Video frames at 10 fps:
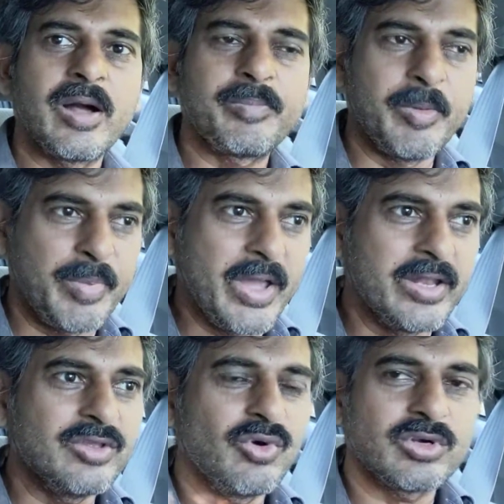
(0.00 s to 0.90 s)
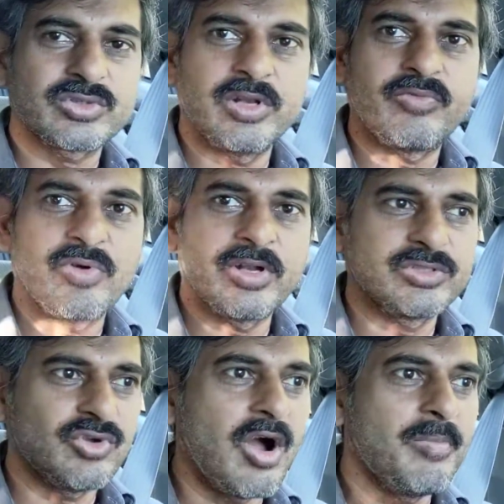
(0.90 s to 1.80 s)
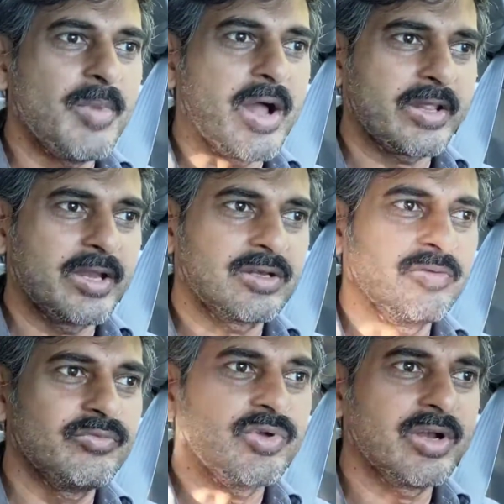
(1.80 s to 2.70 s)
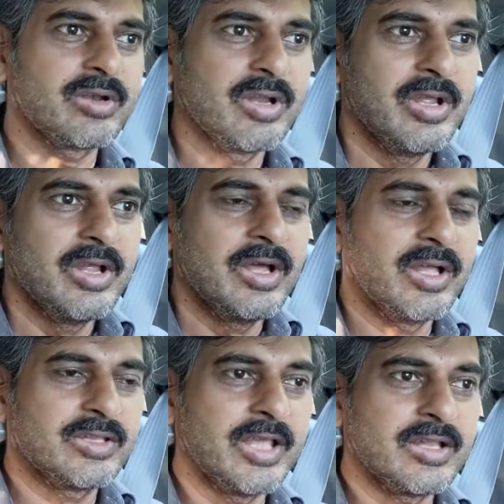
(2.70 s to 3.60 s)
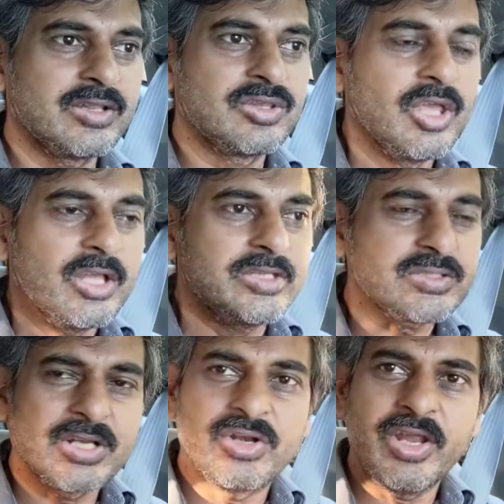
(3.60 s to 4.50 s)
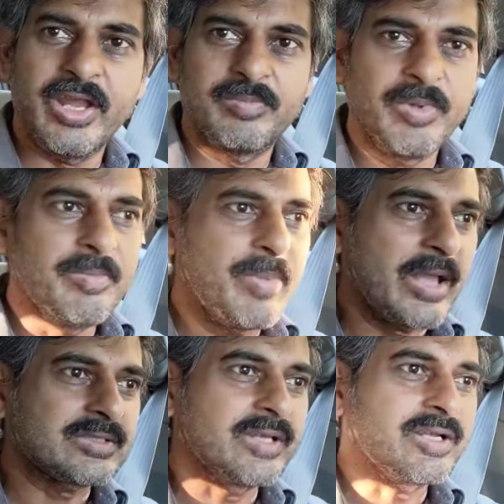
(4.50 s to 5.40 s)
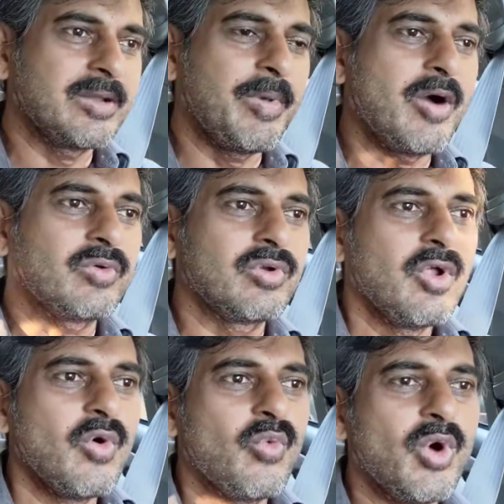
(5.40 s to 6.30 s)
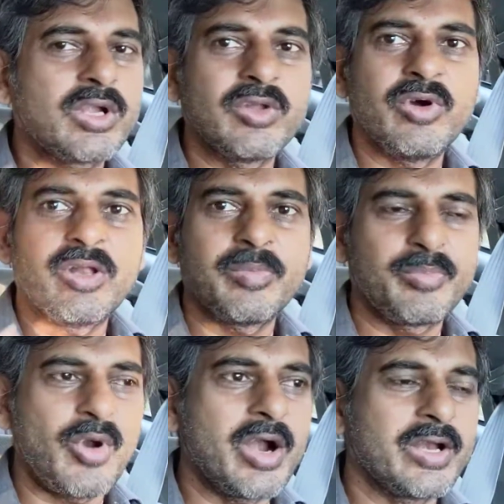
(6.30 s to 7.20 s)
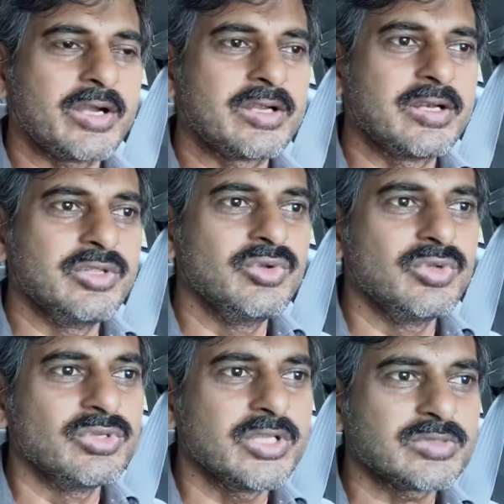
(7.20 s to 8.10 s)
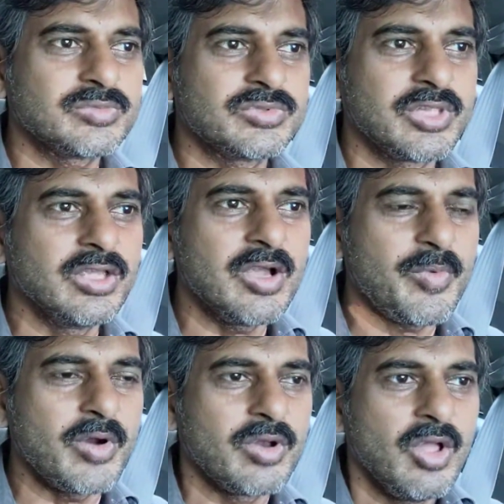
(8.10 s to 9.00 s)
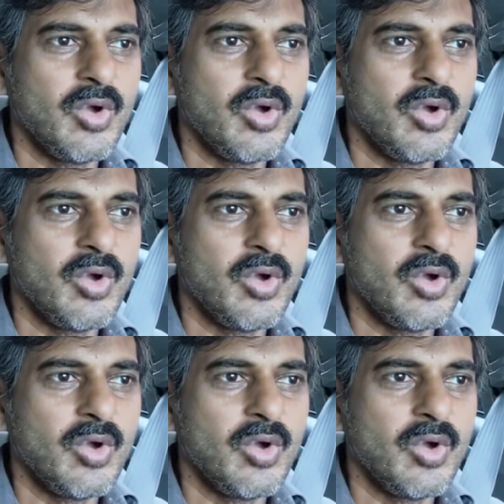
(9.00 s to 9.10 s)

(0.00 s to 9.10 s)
preparing yourself for a job market, if you are then just be passionate about whatever product you just think about.